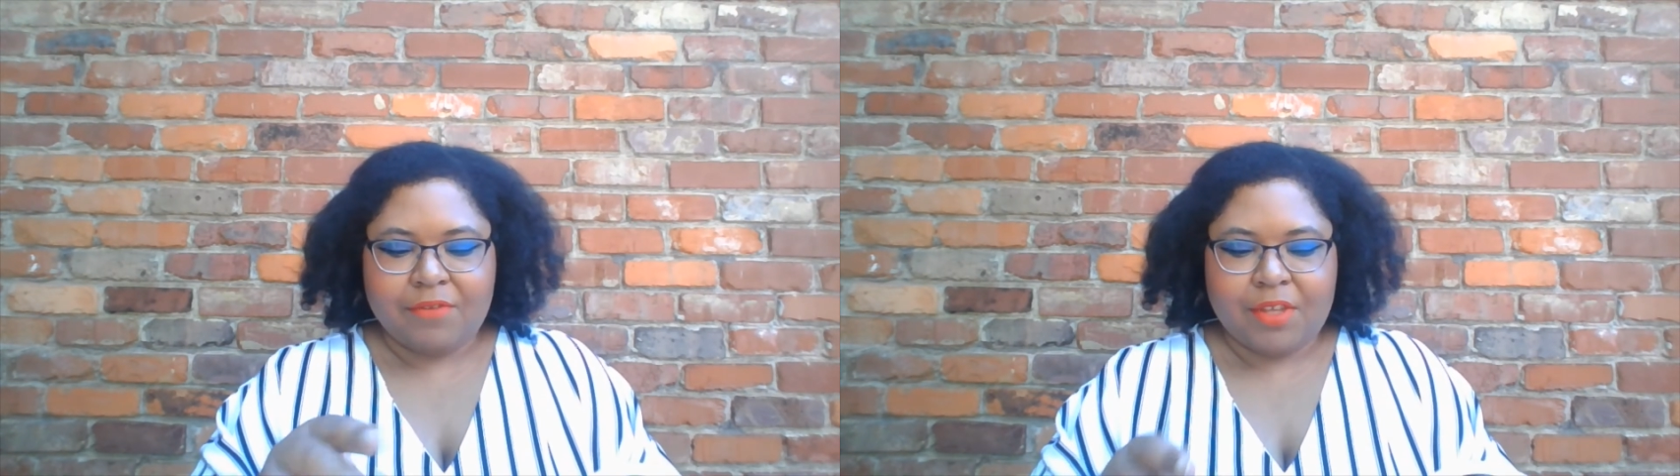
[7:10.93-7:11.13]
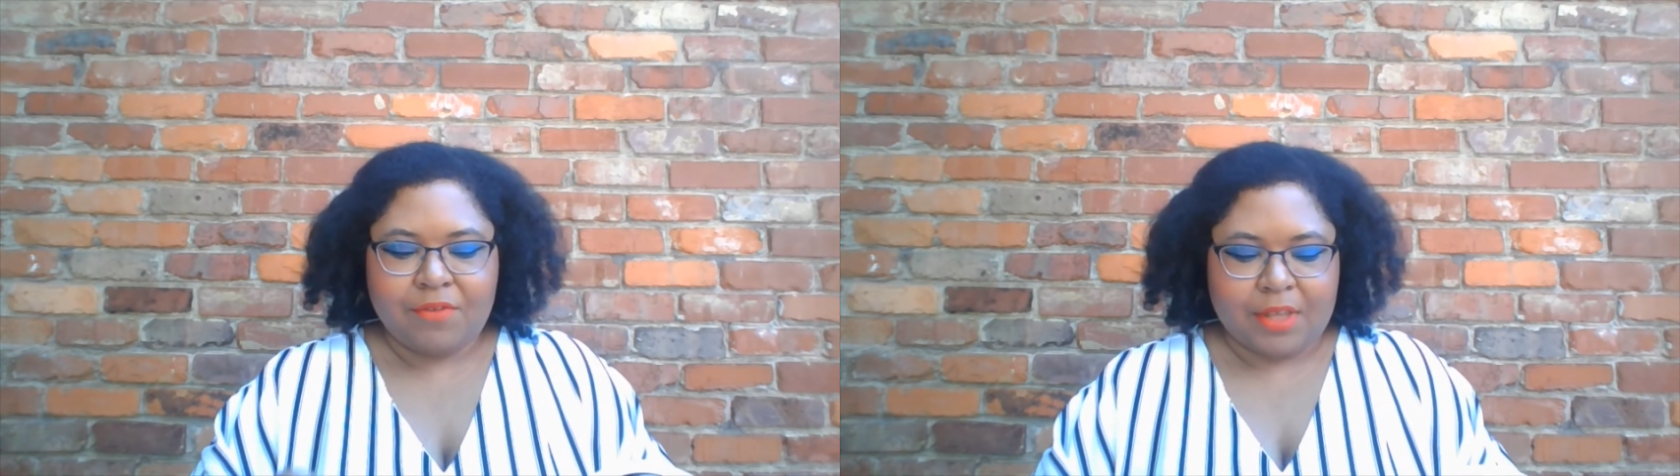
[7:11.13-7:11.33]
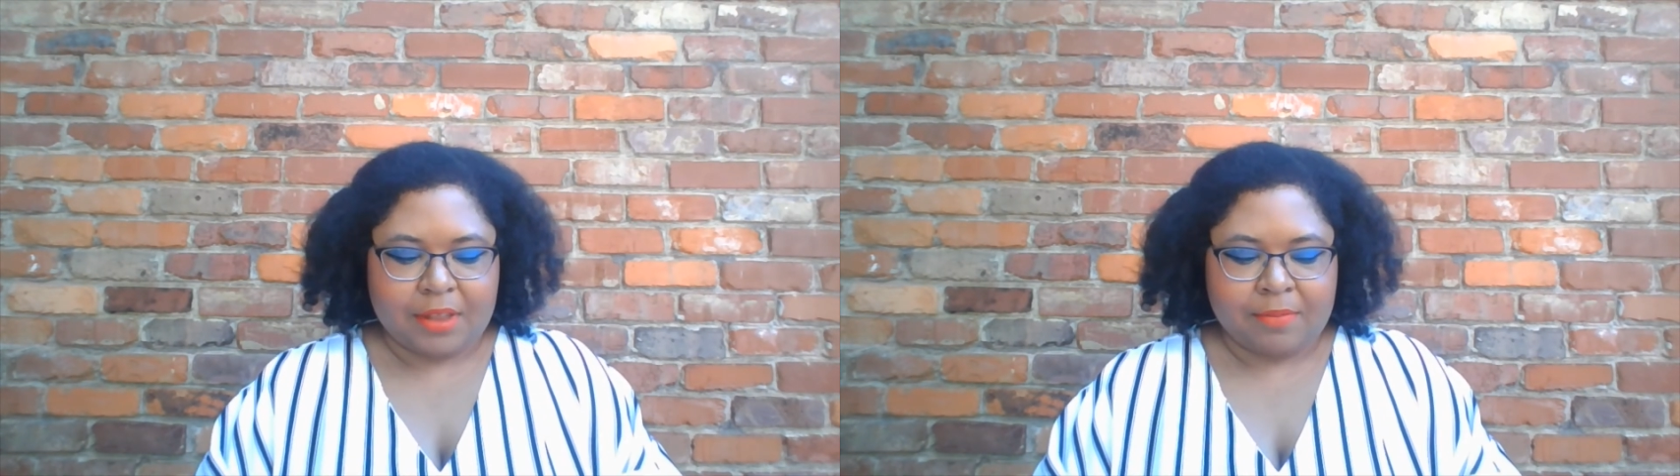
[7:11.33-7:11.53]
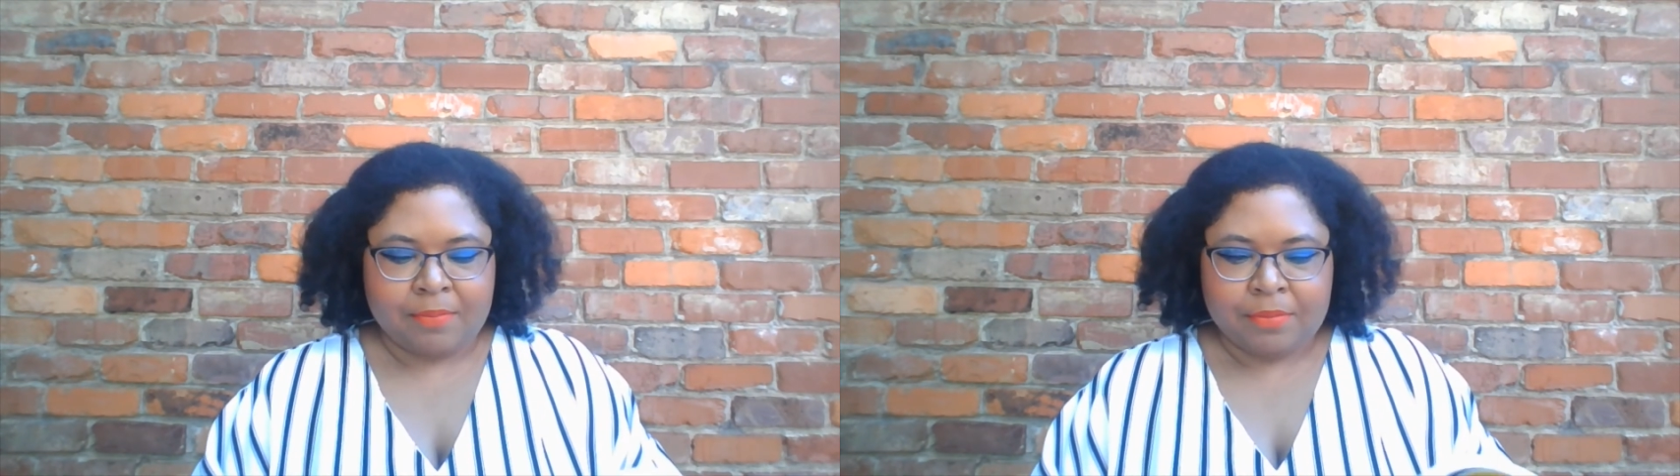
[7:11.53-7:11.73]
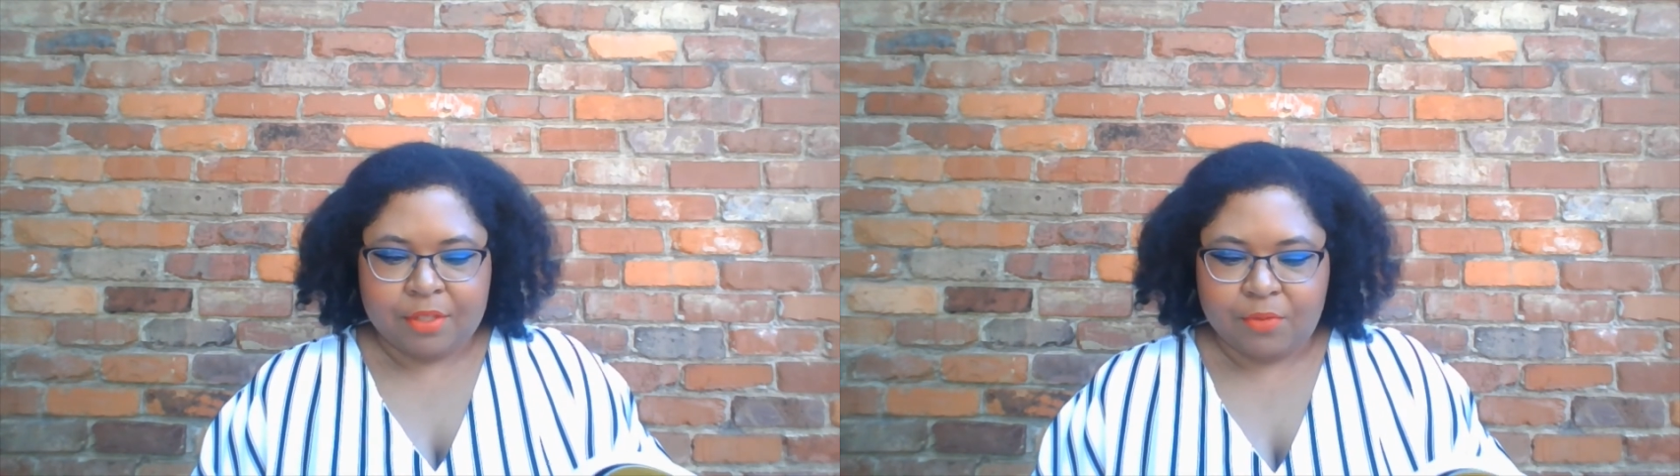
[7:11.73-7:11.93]
Vivian
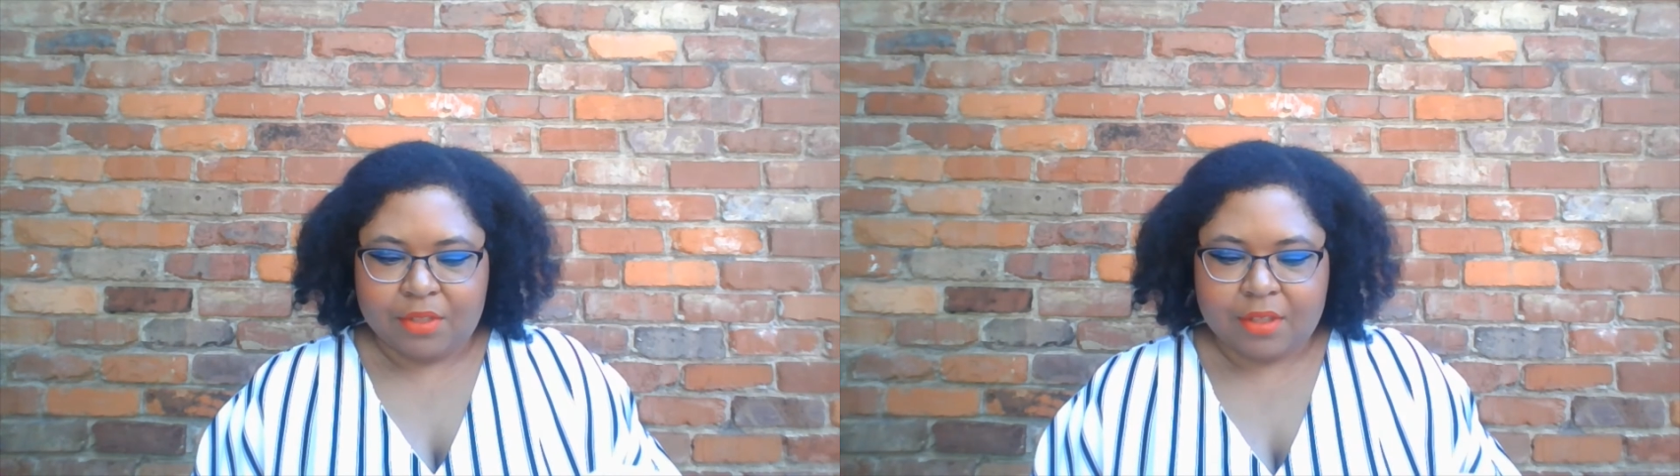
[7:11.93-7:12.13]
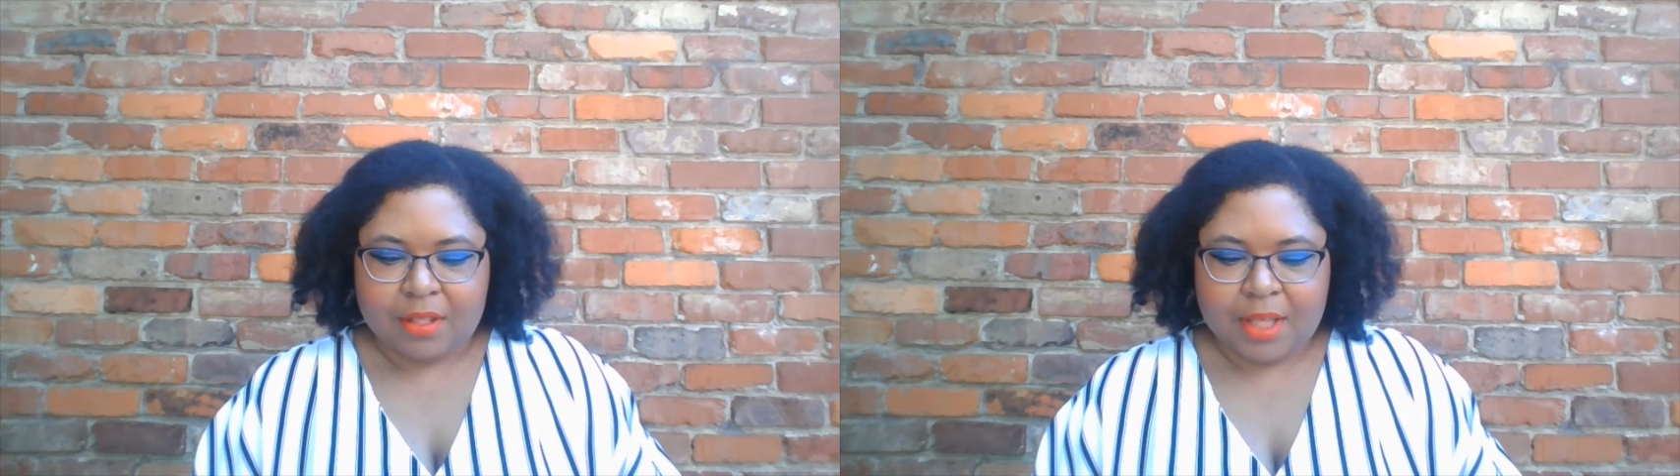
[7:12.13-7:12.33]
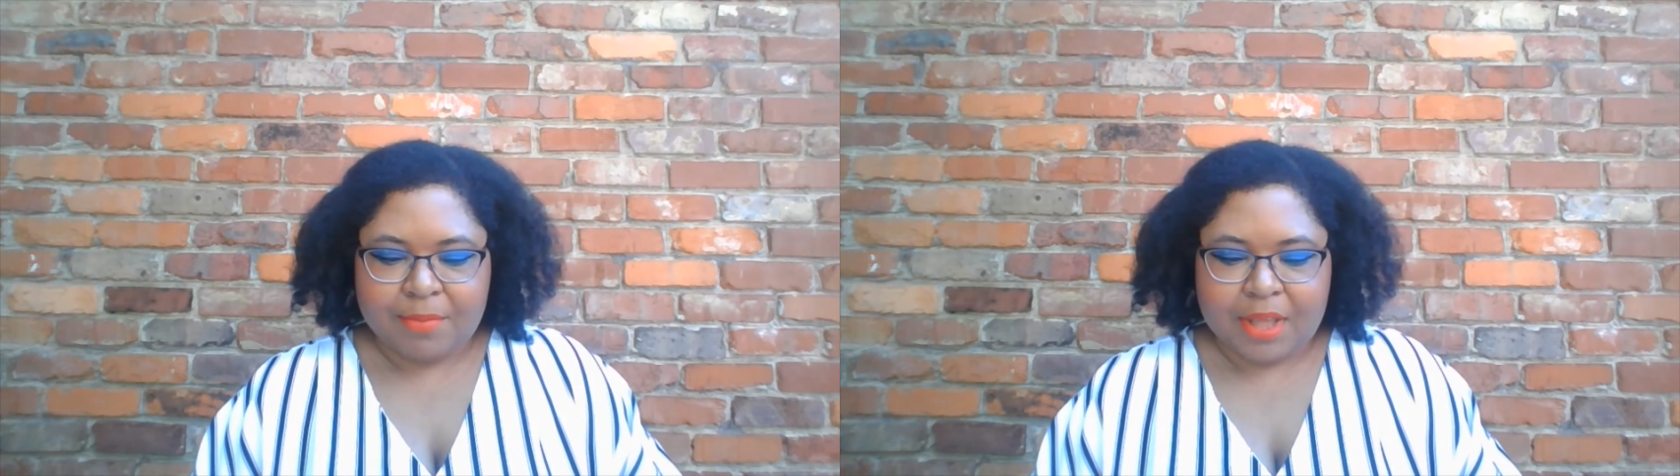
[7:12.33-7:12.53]
was clubbed